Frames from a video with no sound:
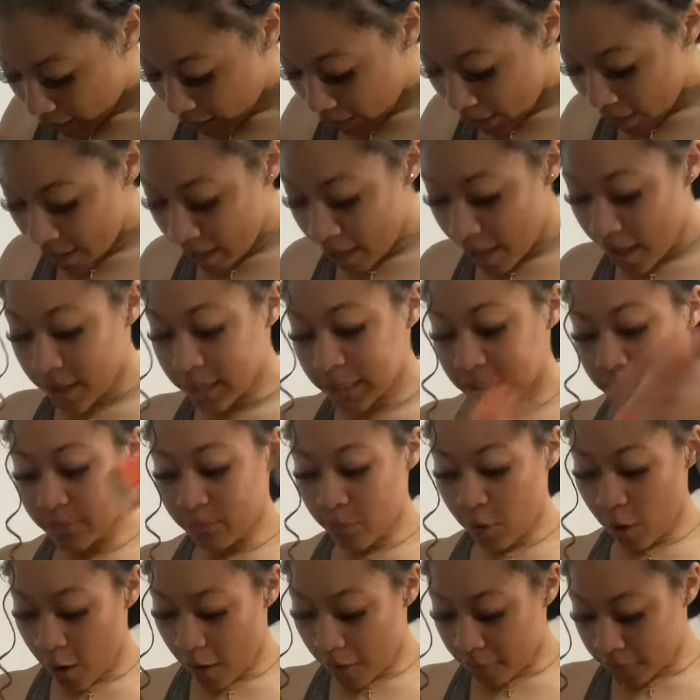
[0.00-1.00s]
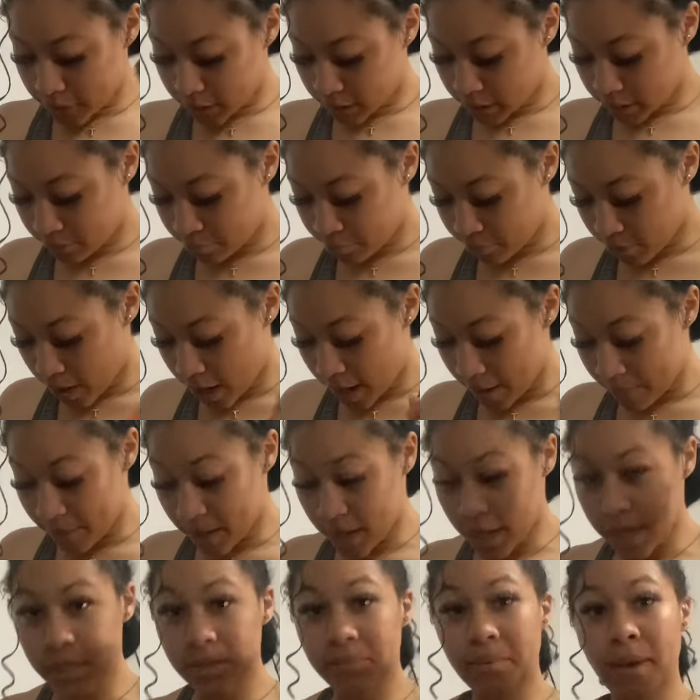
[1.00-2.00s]
I got some off spray
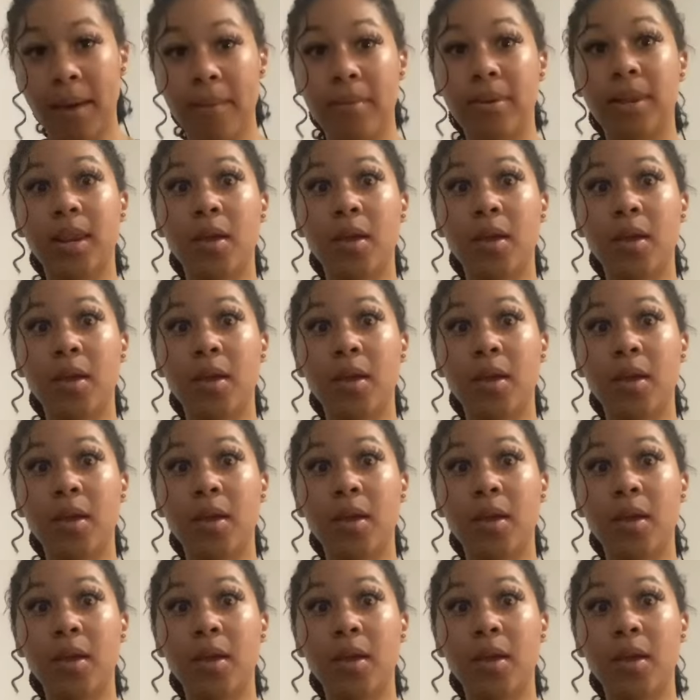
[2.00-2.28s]
because, baby,